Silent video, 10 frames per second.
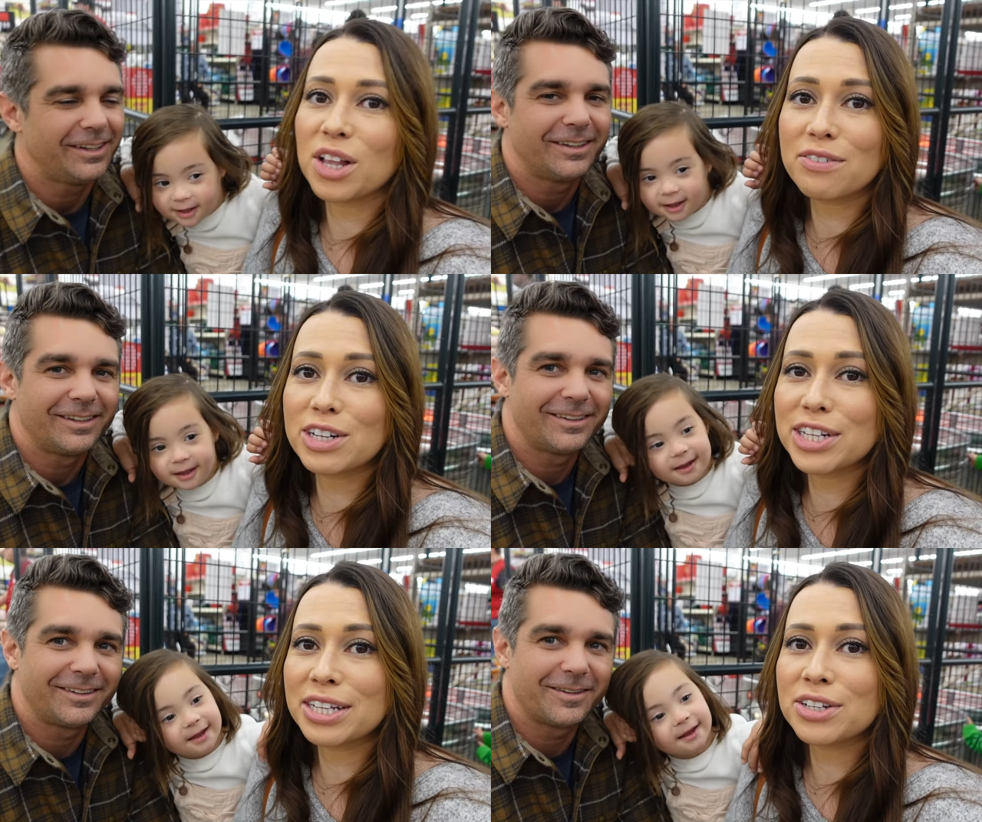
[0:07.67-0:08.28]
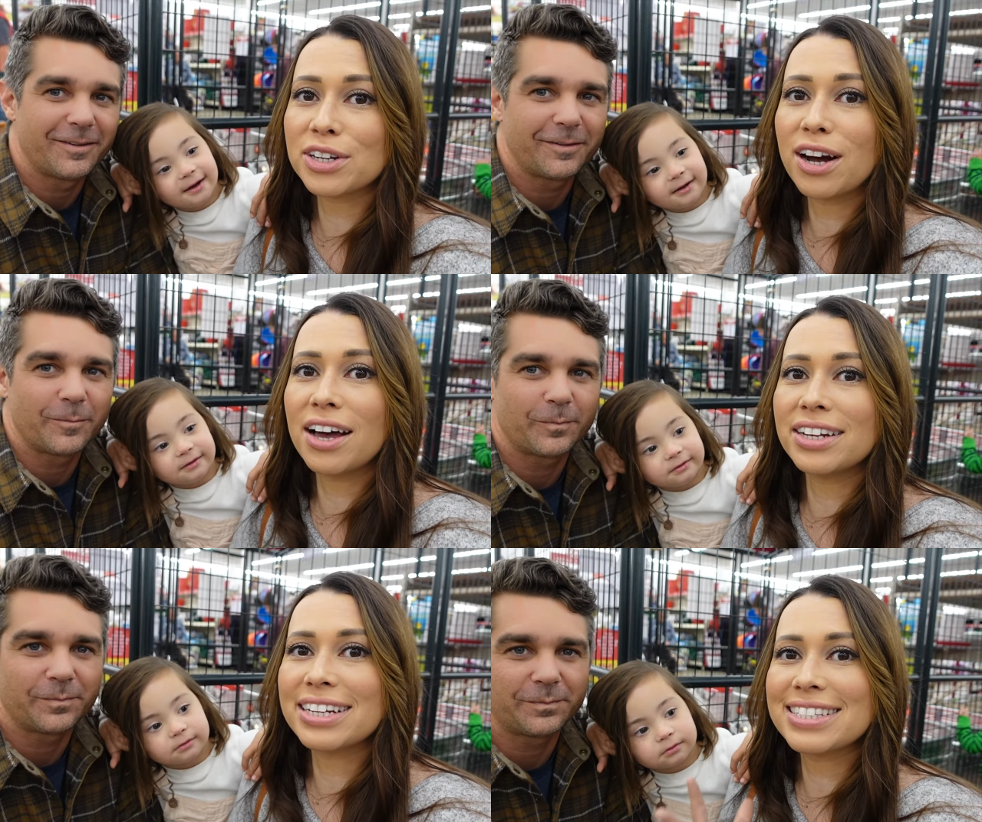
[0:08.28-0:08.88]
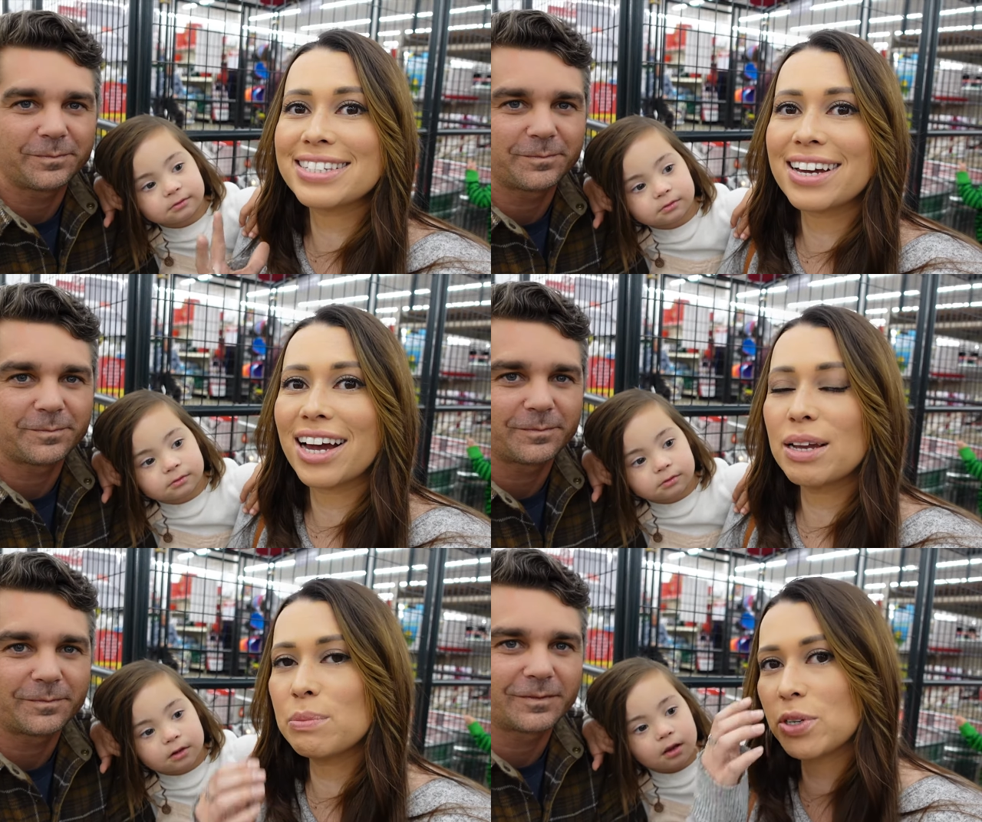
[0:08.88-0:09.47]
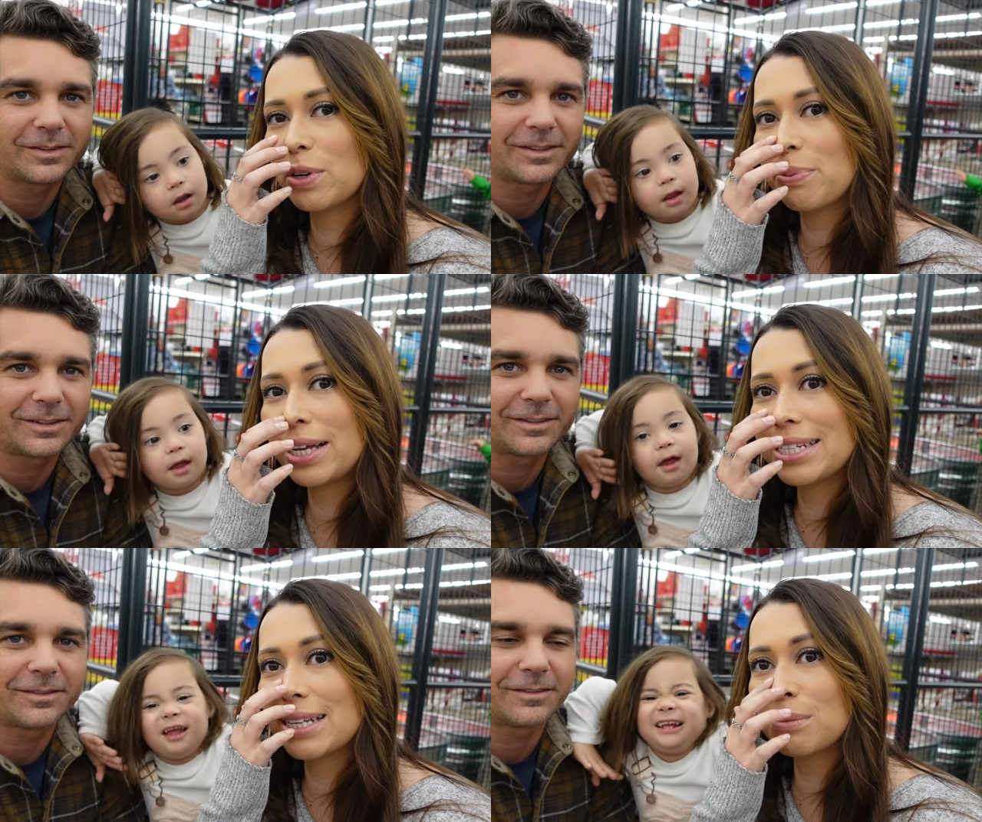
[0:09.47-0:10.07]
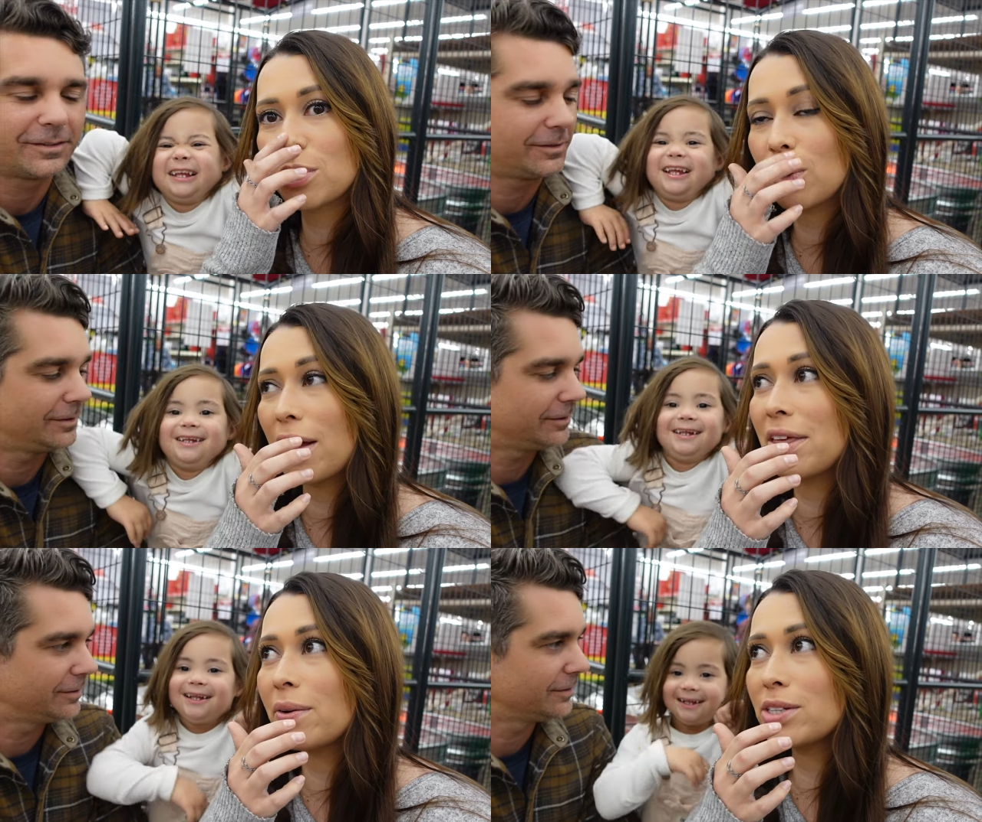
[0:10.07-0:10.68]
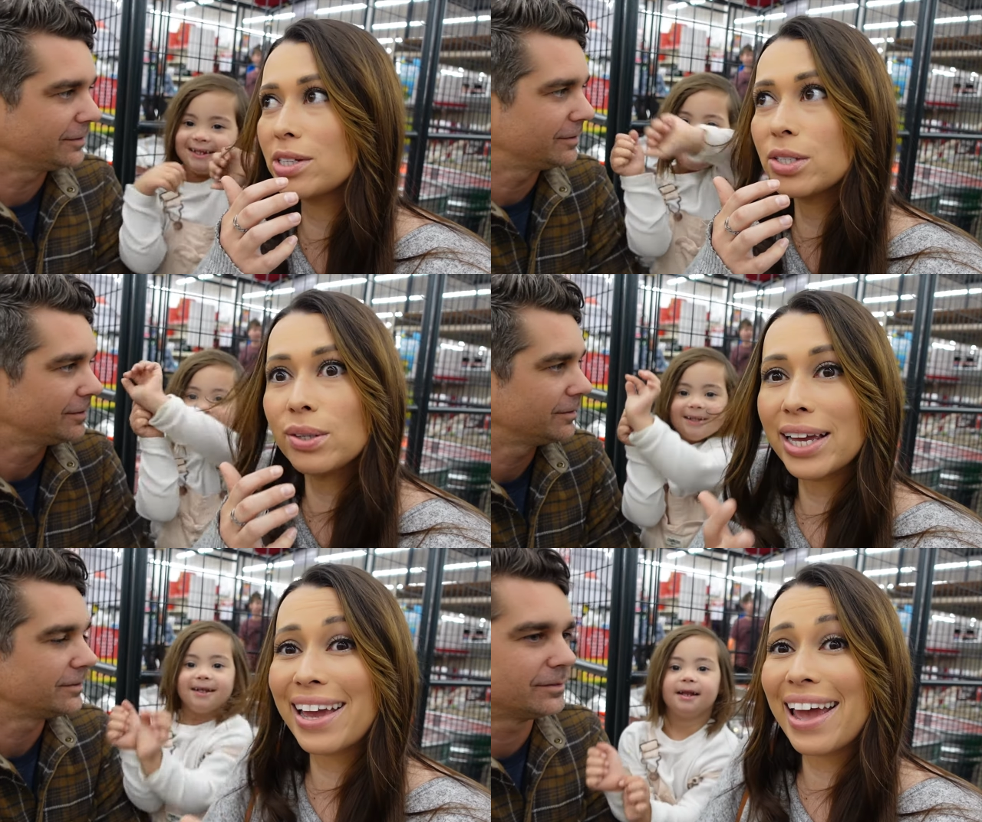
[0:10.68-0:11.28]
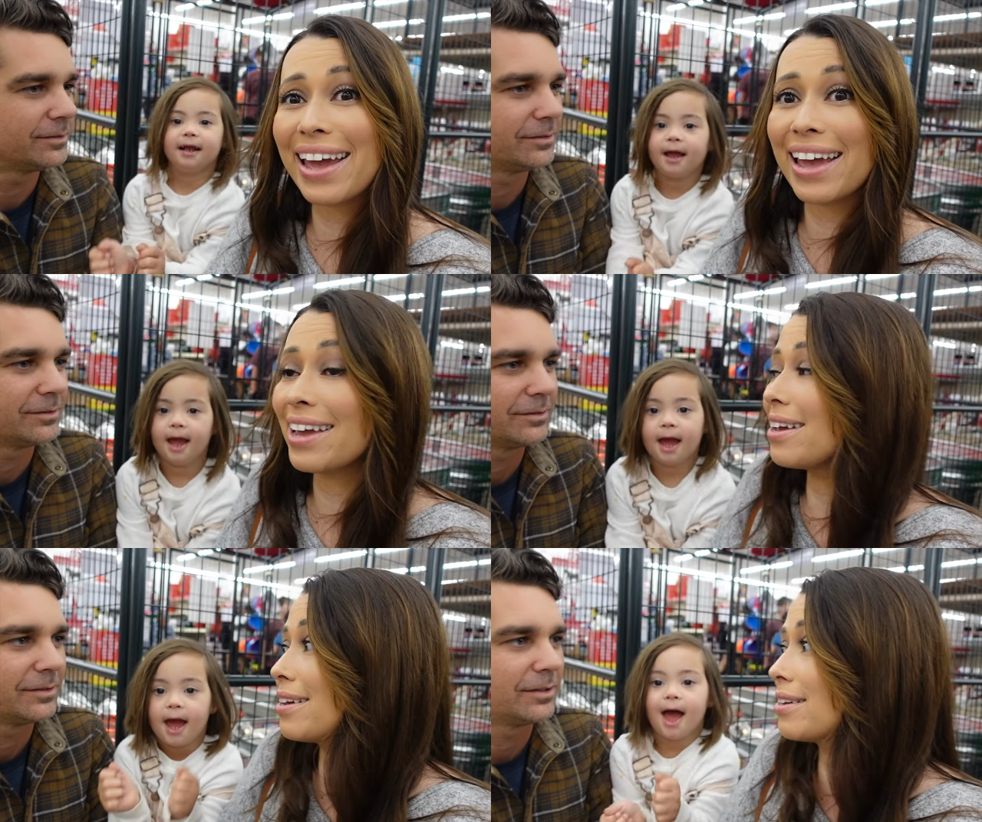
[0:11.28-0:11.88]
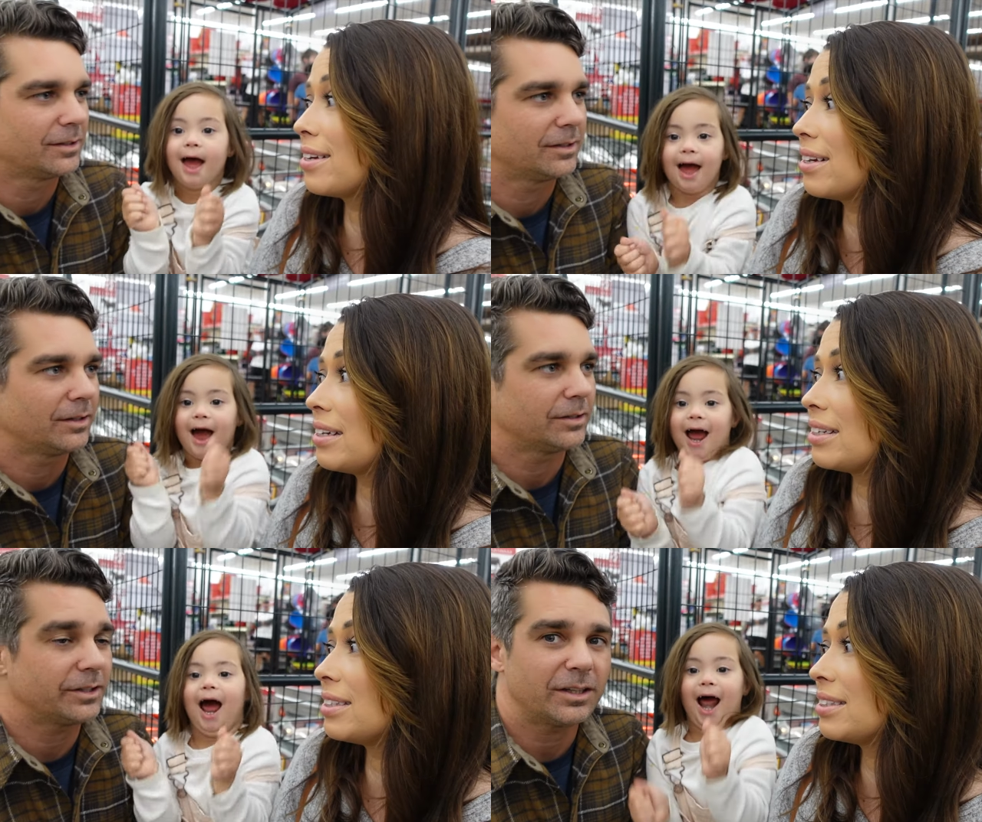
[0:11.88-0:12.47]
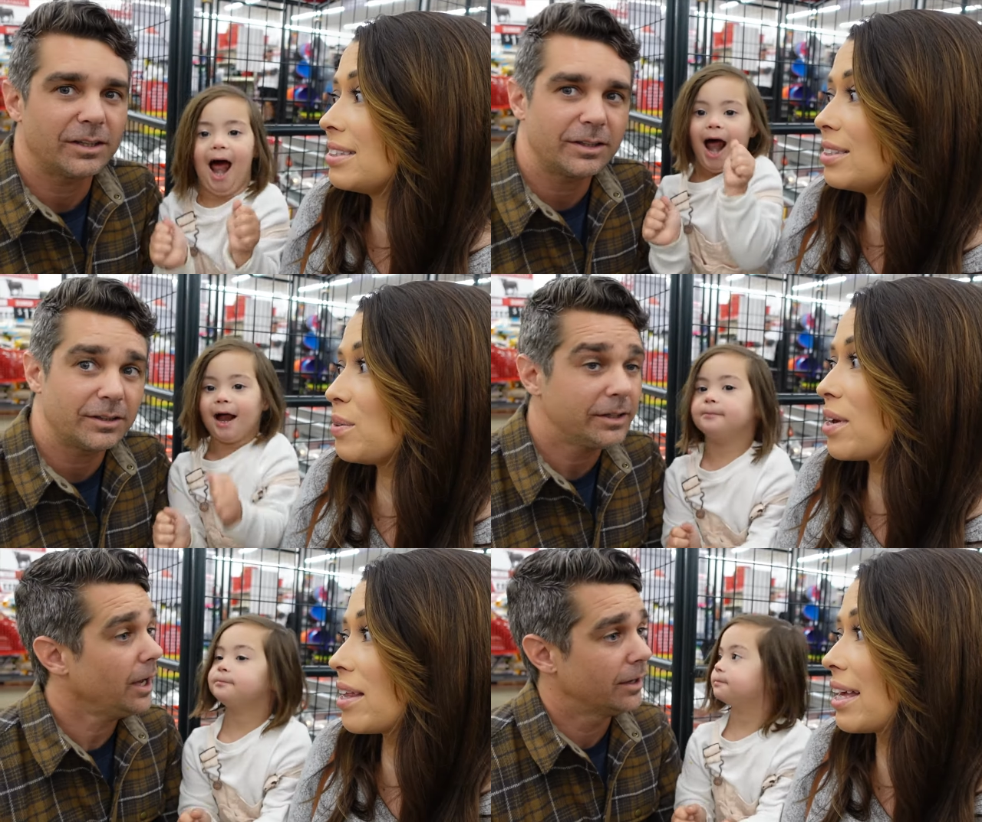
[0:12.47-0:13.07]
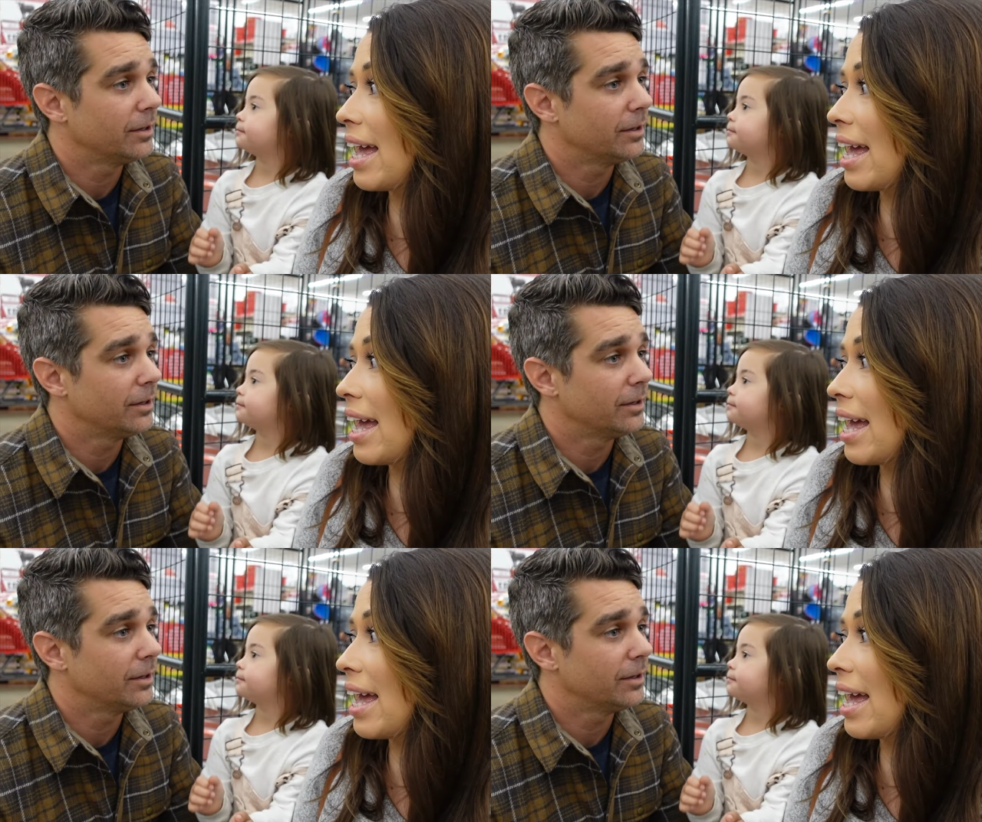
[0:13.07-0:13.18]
Speaker 1: all of our chickens are gone, it is time to replace them. So I think we should do like eight. You want to yeah, like